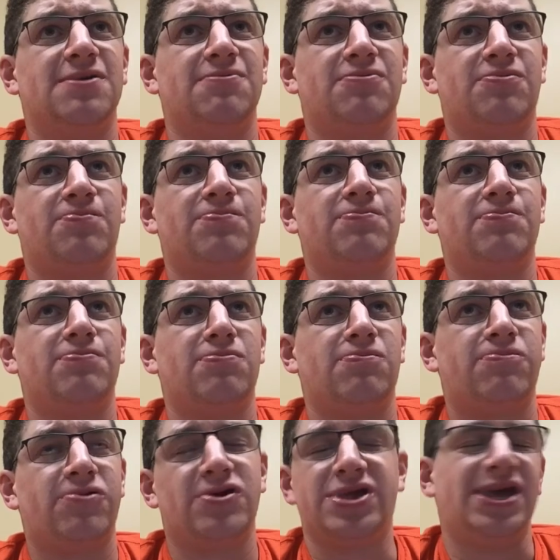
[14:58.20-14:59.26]
for the
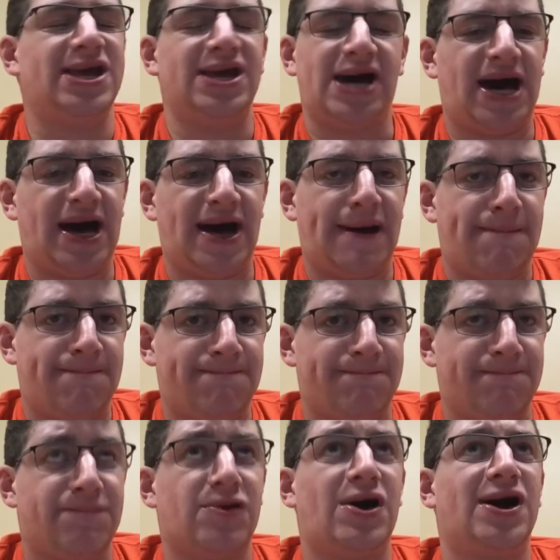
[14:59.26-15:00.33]

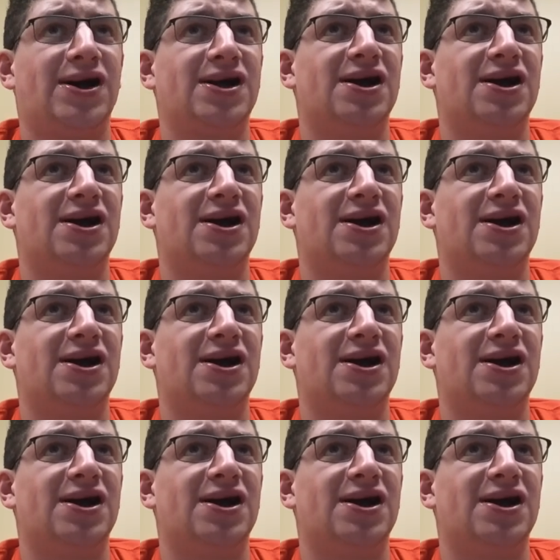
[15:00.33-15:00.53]
Broncos.